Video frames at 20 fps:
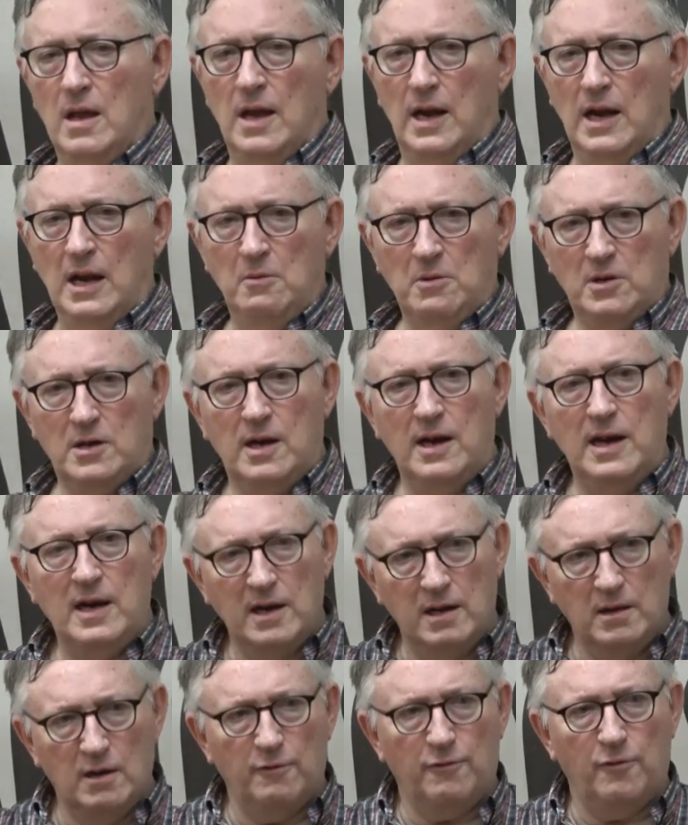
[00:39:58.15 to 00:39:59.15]
And he was
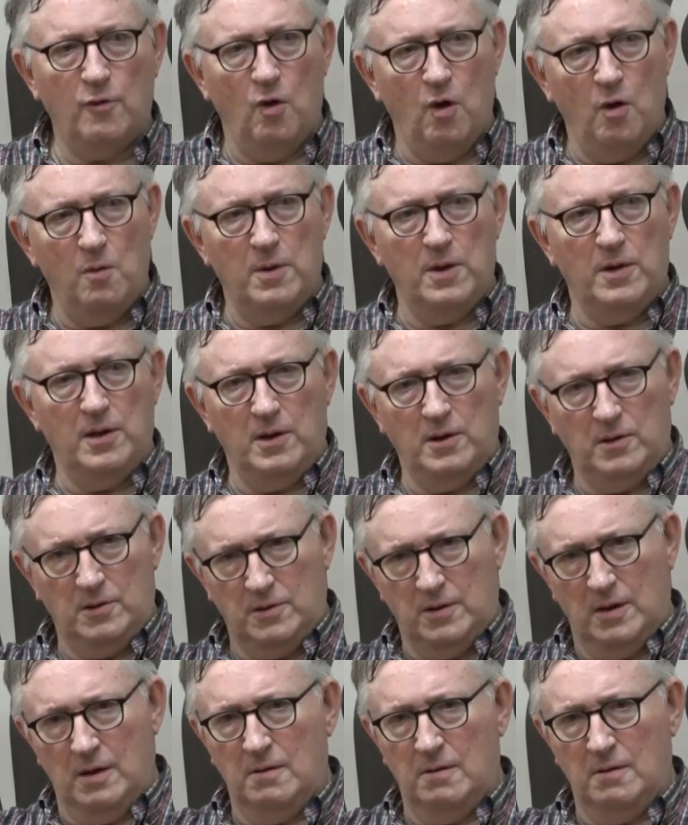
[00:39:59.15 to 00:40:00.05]
cleaning the floor with his